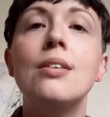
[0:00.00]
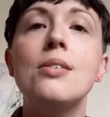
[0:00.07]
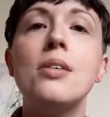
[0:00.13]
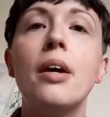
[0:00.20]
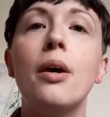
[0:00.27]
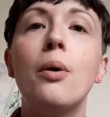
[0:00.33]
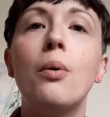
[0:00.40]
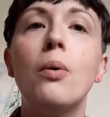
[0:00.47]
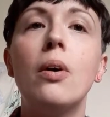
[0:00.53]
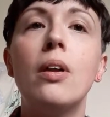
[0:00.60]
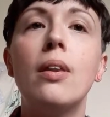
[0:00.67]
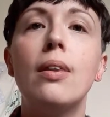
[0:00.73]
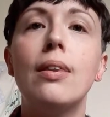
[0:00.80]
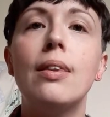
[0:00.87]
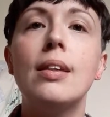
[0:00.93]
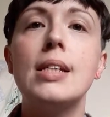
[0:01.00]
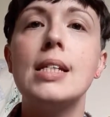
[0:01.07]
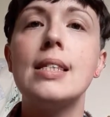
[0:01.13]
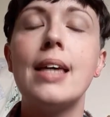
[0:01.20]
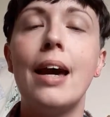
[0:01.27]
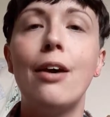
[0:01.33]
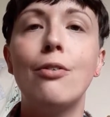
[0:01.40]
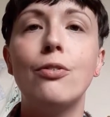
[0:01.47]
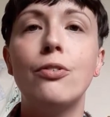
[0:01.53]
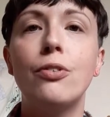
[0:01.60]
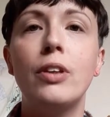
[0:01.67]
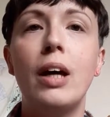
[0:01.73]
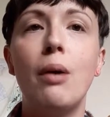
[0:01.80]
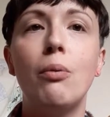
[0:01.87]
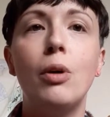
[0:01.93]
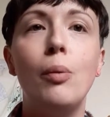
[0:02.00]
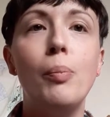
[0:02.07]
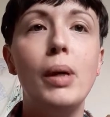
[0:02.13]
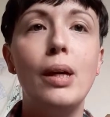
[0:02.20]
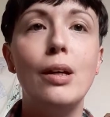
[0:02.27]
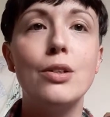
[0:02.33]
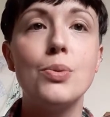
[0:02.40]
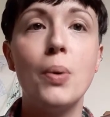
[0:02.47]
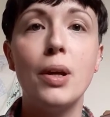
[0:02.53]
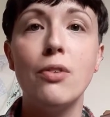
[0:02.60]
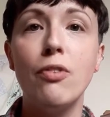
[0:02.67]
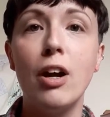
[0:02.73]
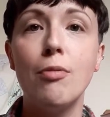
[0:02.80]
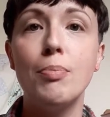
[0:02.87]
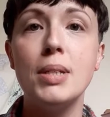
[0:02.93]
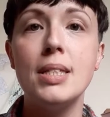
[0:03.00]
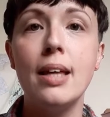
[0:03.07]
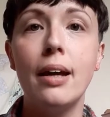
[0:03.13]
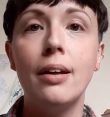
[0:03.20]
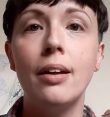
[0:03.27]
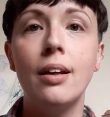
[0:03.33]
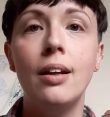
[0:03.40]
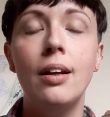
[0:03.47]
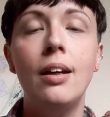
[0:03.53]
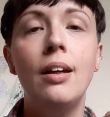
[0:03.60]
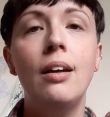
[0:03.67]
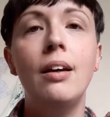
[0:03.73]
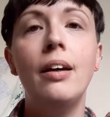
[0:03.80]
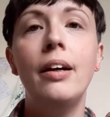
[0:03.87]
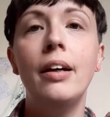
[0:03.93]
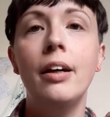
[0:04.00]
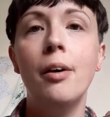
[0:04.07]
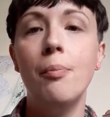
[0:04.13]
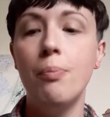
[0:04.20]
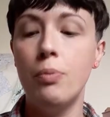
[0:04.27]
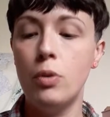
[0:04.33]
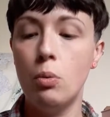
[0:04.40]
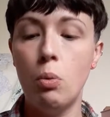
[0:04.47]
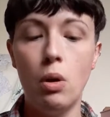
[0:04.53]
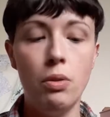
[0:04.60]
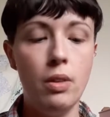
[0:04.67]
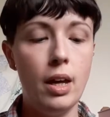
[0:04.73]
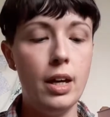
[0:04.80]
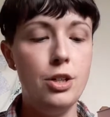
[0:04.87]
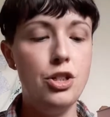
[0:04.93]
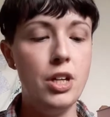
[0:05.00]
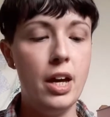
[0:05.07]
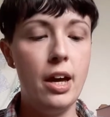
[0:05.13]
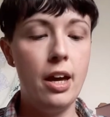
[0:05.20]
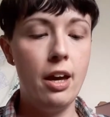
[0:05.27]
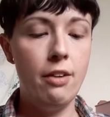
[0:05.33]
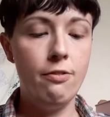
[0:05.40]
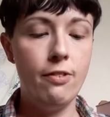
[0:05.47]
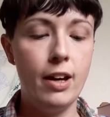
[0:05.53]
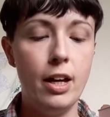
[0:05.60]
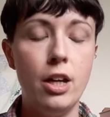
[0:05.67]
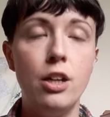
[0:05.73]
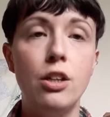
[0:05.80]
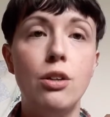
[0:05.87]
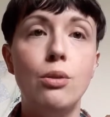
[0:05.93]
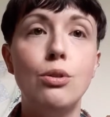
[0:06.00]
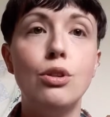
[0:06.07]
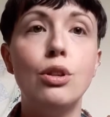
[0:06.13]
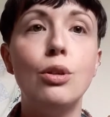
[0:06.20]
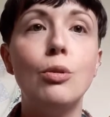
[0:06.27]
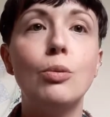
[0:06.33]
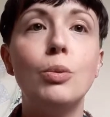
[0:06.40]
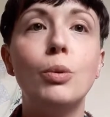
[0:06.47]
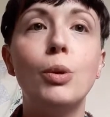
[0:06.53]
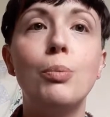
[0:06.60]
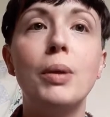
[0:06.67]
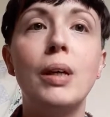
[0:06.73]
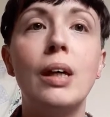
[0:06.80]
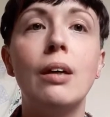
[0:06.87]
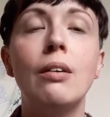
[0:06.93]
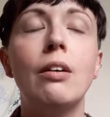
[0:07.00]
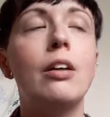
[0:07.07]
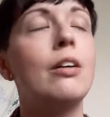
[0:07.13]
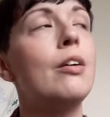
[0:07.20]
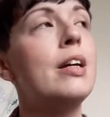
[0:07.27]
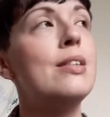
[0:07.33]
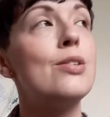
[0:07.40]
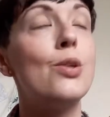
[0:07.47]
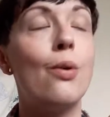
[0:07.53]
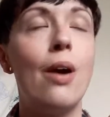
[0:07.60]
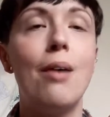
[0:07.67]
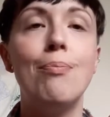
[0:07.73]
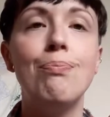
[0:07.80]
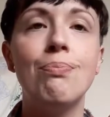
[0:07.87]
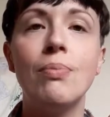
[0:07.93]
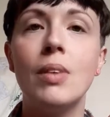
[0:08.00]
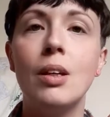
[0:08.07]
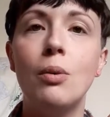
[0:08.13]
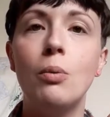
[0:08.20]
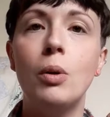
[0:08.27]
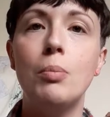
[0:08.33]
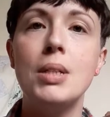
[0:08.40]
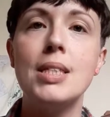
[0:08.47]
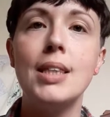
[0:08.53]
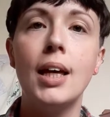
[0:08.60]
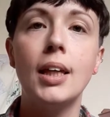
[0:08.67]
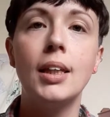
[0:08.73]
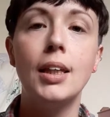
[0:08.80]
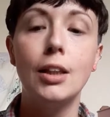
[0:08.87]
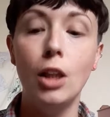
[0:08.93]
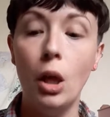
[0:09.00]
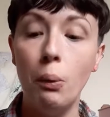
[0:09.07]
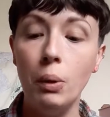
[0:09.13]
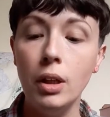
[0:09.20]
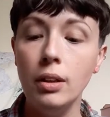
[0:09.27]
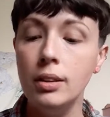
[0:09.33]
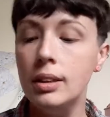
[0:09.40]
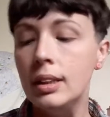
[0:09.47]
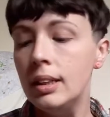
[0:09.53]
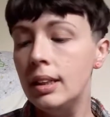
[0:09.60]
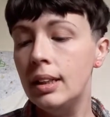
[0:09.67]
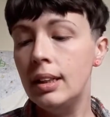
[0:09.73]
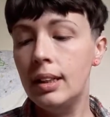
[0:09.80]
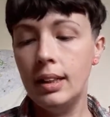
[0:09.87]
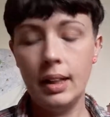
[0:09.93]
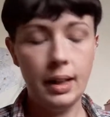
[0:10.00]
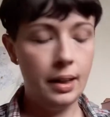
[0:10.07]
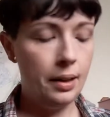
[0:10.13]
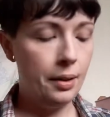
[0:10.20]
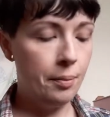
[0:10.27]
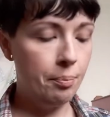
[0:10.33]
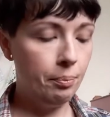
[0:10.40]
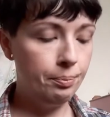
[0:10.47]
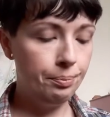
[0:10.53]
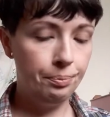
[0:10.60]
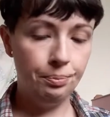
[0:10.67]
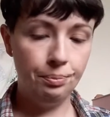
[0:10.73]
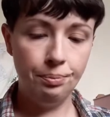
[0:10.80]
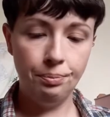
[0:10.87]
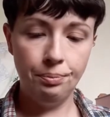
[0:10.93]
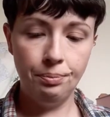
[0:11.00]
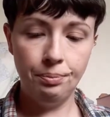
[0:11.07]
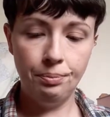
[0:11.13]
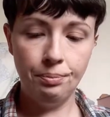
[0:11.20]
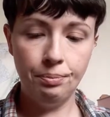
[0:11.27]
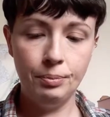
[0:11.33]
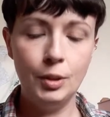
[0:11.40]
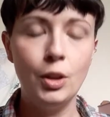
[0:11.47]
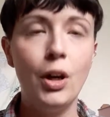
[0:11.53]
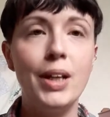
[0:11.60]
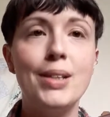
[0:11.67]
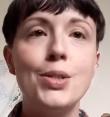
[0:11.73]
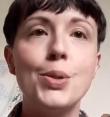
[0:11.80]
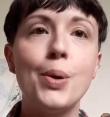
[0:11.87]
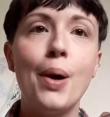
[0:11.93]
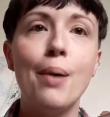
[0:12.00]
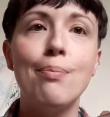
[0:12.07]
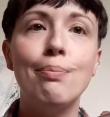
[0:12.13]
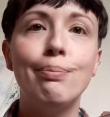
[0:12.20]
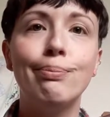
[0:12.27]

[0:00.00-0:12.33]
So the discount for that will be a 25%. The one that I share via YouTube will be, Instagram, will be slightly lower. Not Instagram.